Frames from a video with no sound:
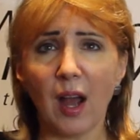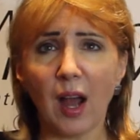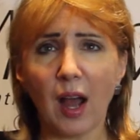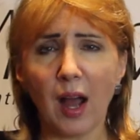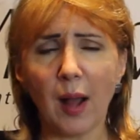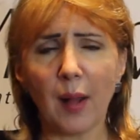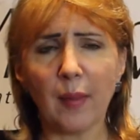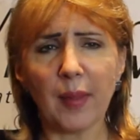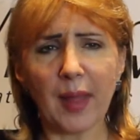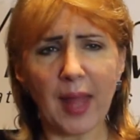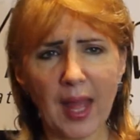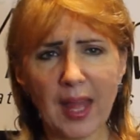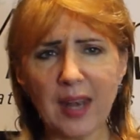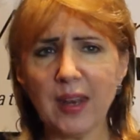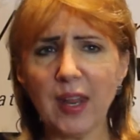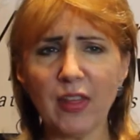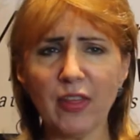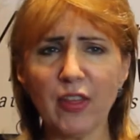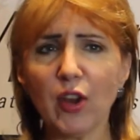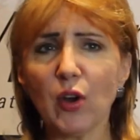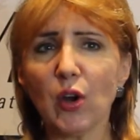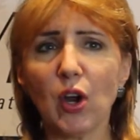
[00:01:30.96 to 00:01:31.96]
Uh,
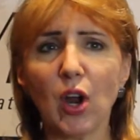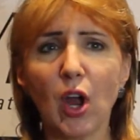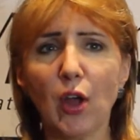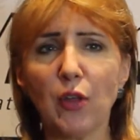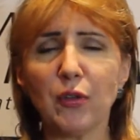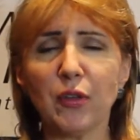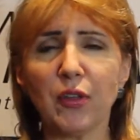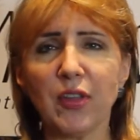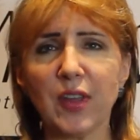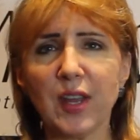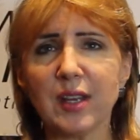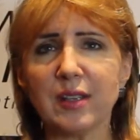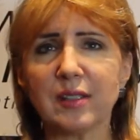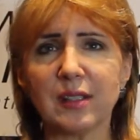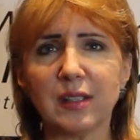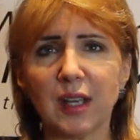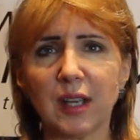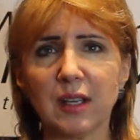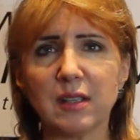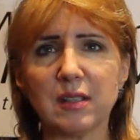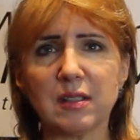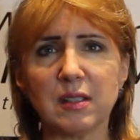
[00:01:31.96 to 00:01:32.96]
and there are other things
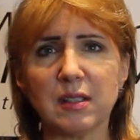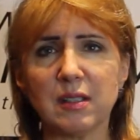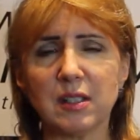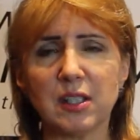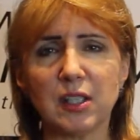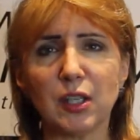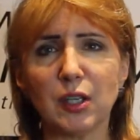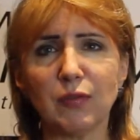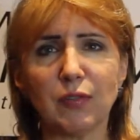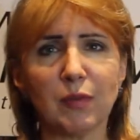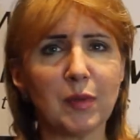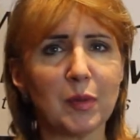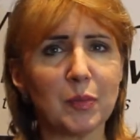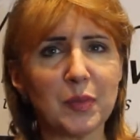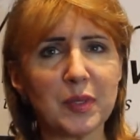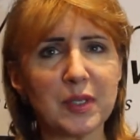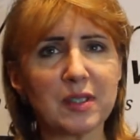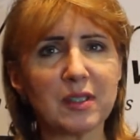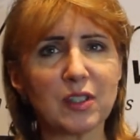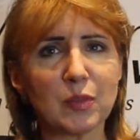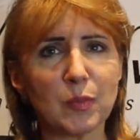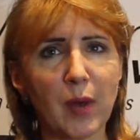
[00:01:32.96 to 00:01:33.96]
that Edison did from a
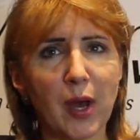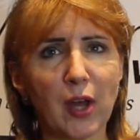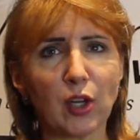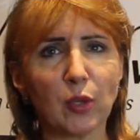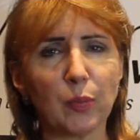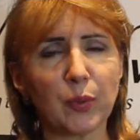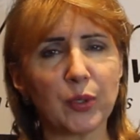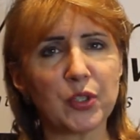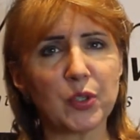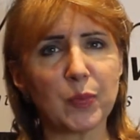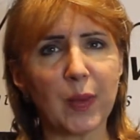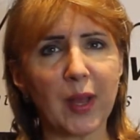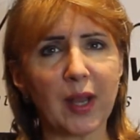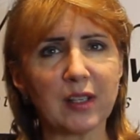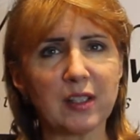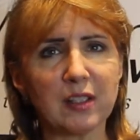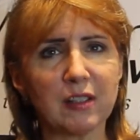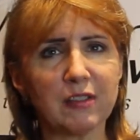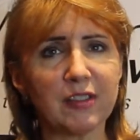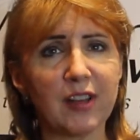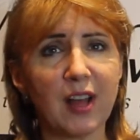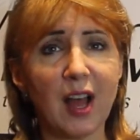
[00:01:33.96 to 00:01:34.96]
business model
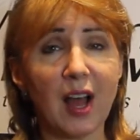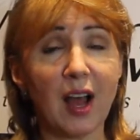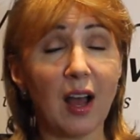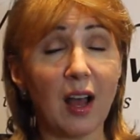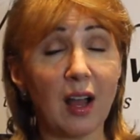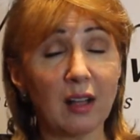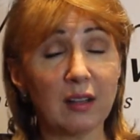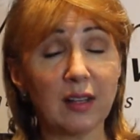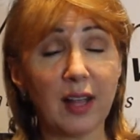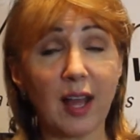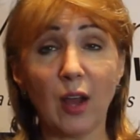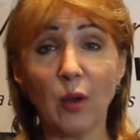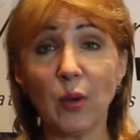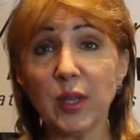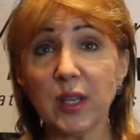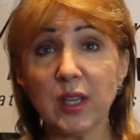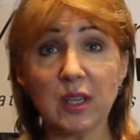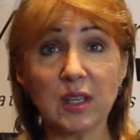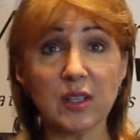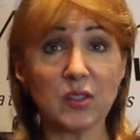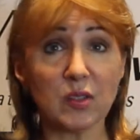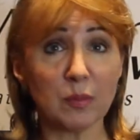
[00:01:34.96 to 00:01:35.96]
perspective,
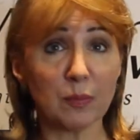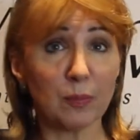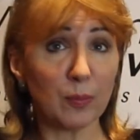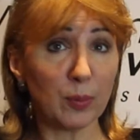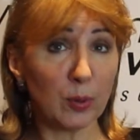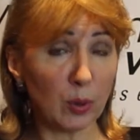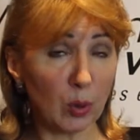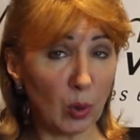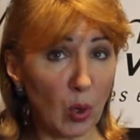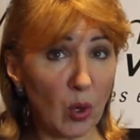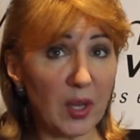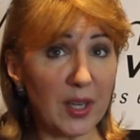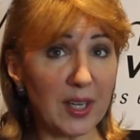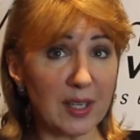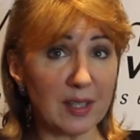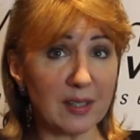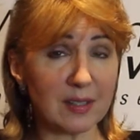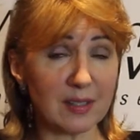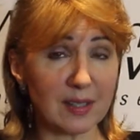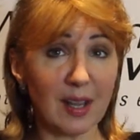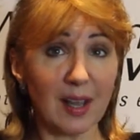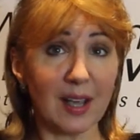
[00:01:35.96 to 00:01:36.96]
allowing his
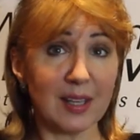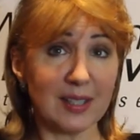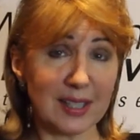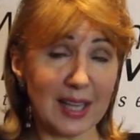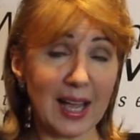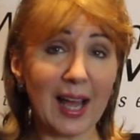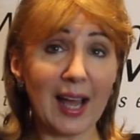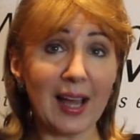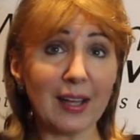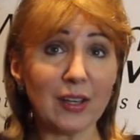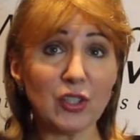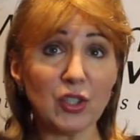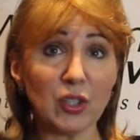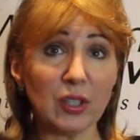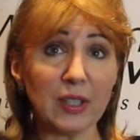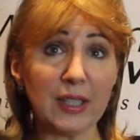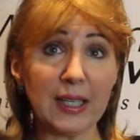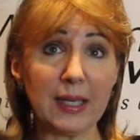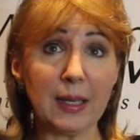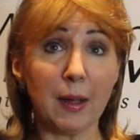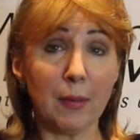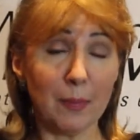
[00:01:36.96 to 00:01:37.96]
employees to
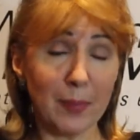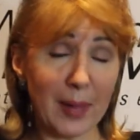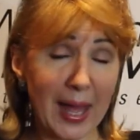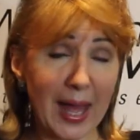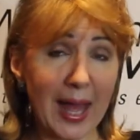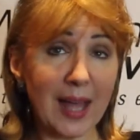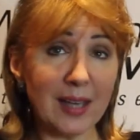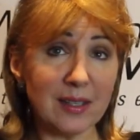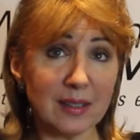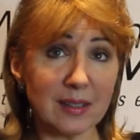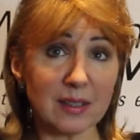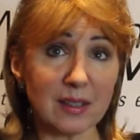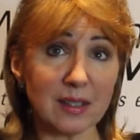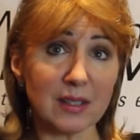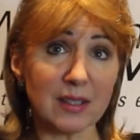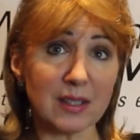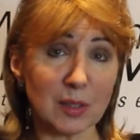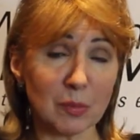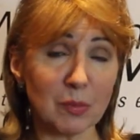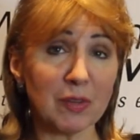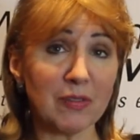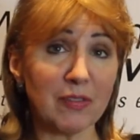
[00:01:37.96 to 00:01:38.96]
actually patent
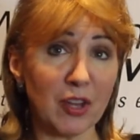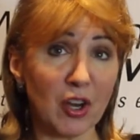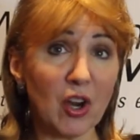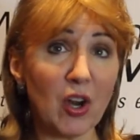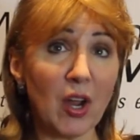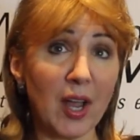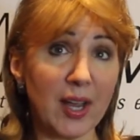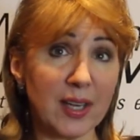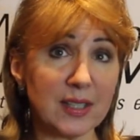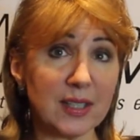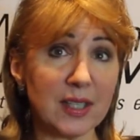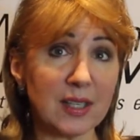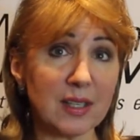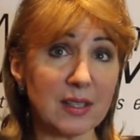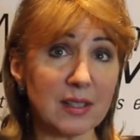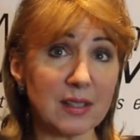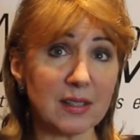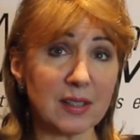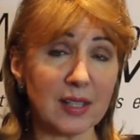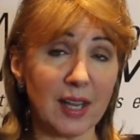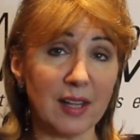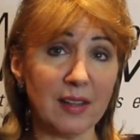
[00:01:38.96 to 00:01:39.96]
some of their
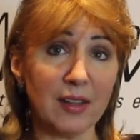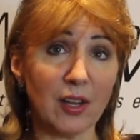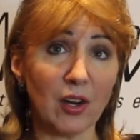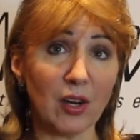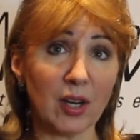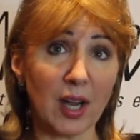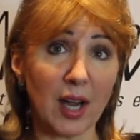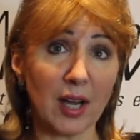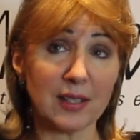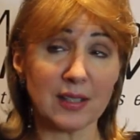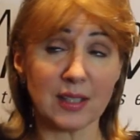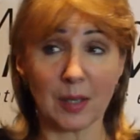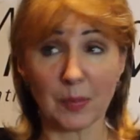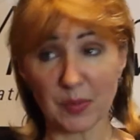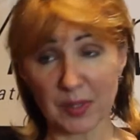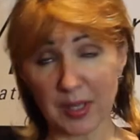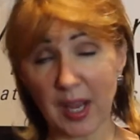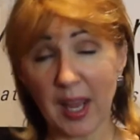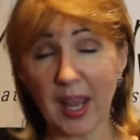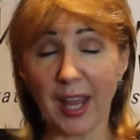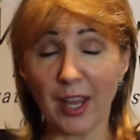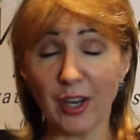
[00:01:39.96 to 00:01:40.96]
ideas and their
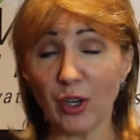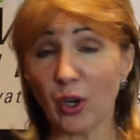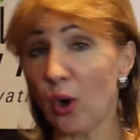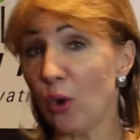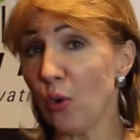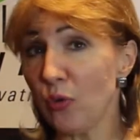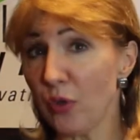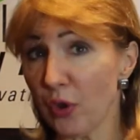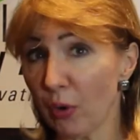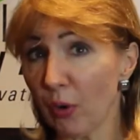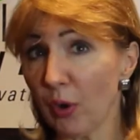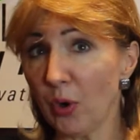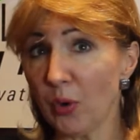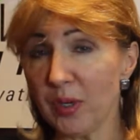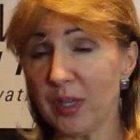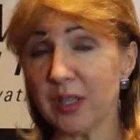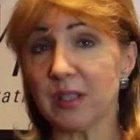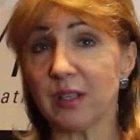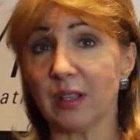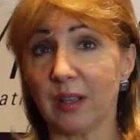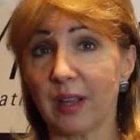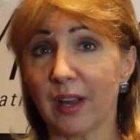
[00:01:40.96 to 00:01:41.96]
concepts and own their own
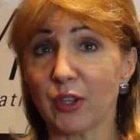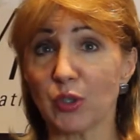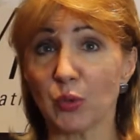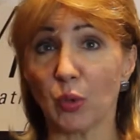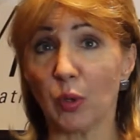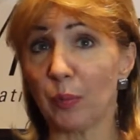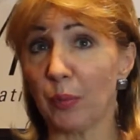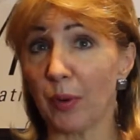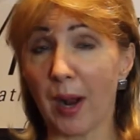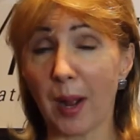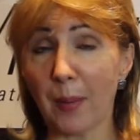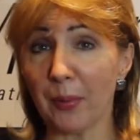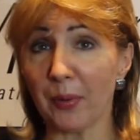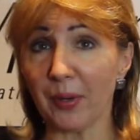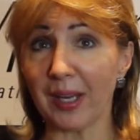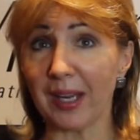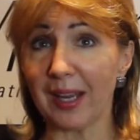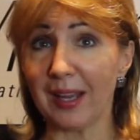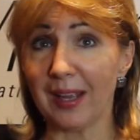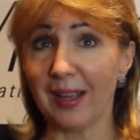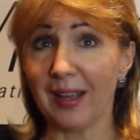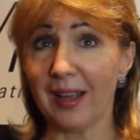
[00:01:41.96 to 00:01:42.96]
intellectual
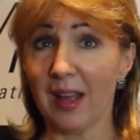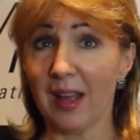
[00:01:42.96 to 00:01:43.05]
property.